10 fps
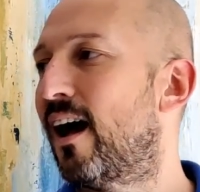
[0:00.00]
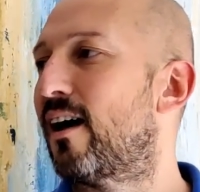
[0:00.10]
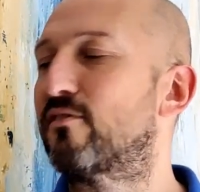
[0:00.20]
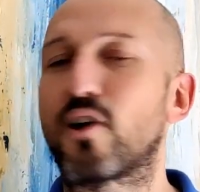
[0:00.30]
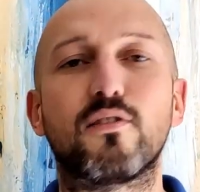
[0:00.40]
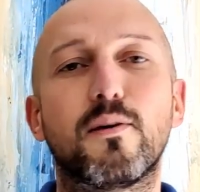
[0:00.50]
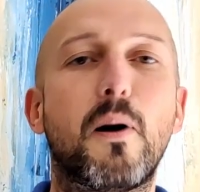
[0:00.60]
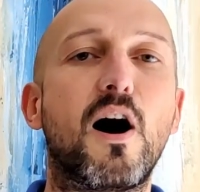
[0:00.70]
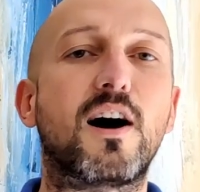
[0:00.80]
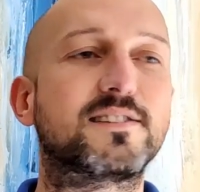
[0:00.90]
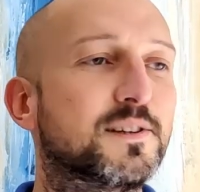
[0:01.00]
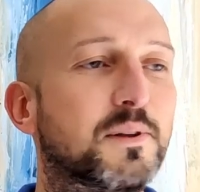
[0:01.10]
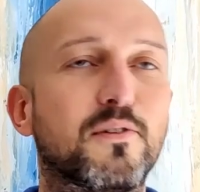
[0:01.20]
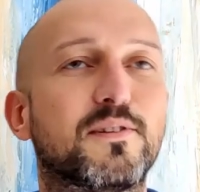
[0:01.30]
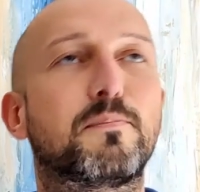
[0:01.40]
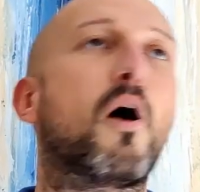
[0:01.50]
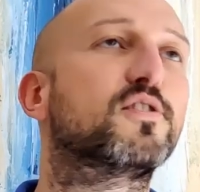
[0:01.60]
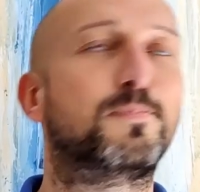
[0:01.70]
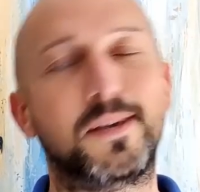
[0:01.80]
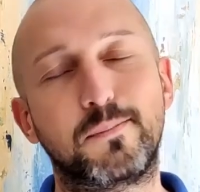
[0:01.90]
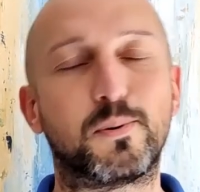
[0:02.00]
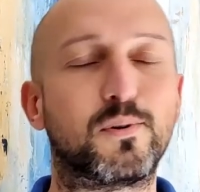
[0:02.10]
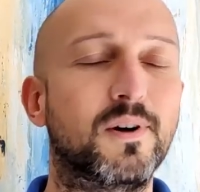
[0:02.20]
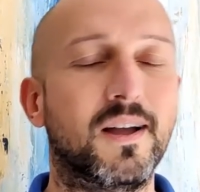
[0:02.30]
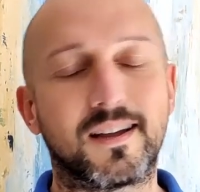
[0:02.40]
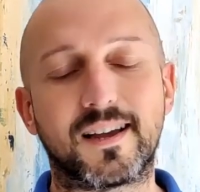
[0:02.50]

I've got the party with all the posh people